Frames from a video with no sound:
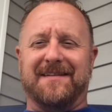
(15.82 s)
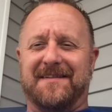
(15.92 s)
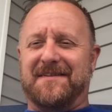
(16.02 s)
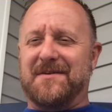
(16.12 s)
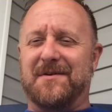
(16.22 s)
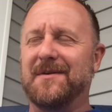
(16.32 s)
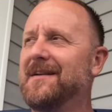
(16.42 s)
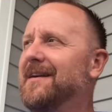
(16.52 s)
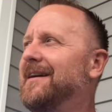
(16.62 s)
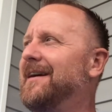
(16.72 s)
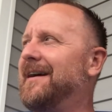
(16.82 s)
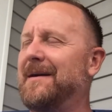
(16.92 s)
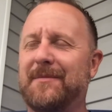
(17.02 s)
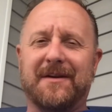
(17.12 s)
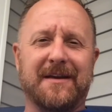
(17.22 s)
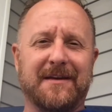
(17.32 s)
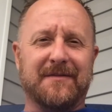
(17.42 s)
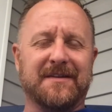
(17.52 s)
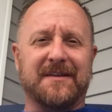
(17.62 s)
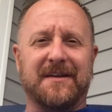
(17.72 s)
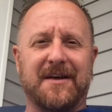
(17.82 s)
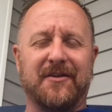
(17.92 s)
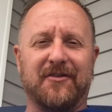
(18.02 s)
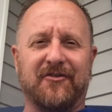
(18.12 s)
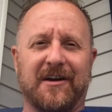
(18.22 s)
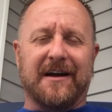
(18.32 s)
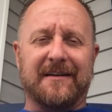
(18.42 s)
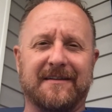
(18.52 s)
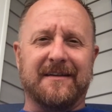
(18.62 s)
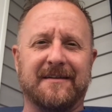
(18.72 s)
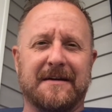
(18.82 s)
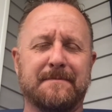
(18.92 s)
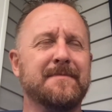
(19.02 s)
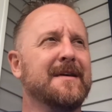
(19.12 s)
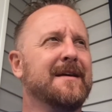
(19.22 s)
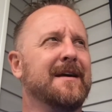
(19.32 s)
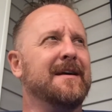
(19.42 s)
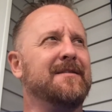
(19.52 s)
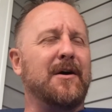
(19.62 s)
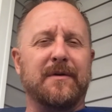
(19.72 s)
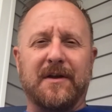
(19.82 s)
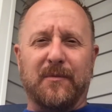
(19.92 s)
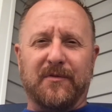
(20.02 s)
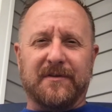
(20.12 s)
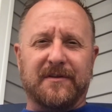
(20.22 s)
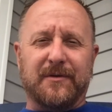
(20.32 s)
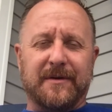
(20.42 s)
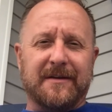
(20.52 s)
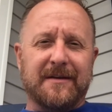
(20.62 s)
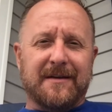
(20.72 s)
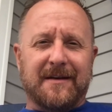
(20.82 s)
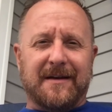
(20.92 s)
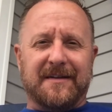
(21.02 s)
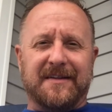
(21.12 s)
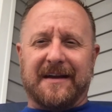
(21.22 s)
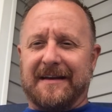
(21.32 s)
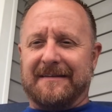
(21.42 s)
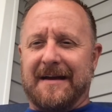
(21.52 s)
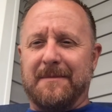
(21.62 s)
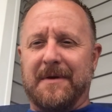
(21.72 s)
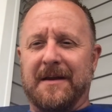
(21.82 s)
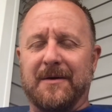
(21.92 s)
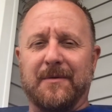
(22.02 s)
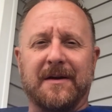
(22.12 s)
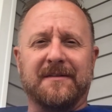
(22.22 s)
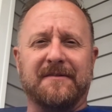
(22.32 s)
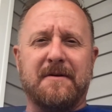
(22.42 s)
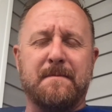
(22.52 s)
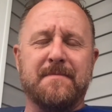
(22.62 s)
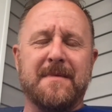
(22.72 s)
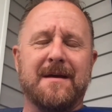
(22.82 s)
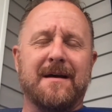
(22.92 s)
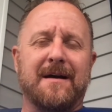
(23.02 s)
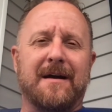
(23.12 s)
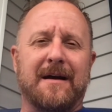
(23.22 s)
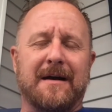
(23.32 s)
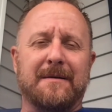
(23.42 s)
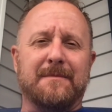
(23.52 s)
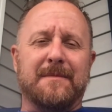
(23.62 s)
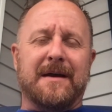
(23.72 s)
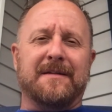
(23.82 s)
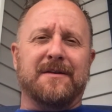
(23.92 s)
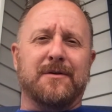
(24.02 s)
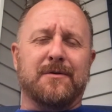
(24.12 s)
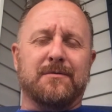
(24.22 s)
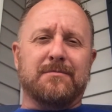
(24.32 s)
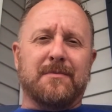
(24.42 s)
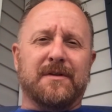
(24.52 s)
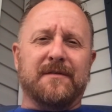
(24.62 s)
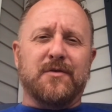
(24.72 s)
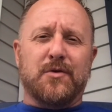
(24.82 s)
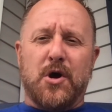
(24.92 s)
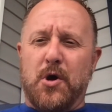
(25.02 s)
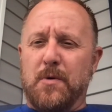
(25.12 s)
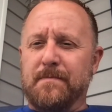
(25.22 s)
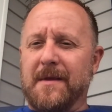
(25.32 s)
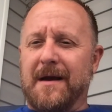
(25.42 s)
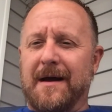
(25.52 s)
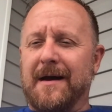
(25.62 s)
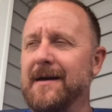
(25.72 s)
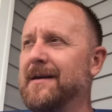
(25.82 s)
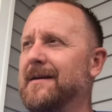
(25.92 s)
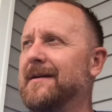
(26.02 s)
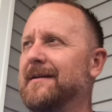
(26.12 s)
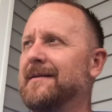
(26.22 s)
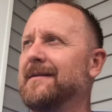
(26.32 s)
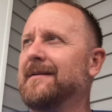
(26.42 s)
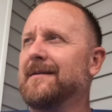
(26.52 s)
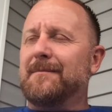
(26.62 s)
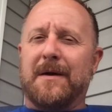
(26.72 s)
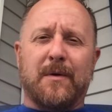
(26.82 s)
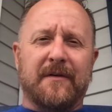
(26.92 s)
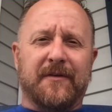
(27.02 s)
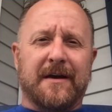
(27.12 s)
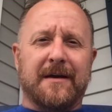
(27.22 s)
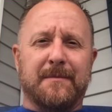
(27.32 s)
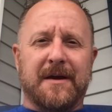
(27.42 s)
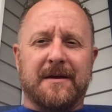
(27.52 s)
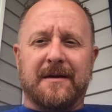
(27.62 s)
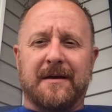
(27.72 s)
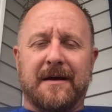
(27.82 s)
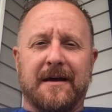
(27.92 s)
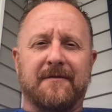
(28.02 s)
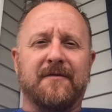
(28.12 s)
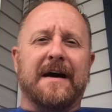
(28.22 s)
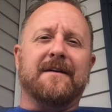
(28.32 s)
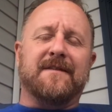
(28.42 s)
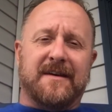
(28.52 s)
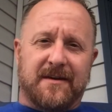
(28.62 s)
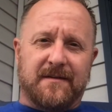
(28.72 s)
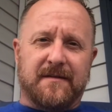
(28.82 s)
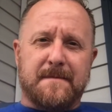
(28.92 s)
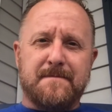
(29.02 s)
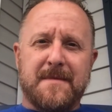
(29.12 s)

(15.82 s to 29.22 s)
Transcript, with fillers: So uh, I'm going to give this another shot, and um, it's always helpful to do it a second time anyway. So, um, as you most of you know, I, uh, my wife and I, Amanda and I, have five kids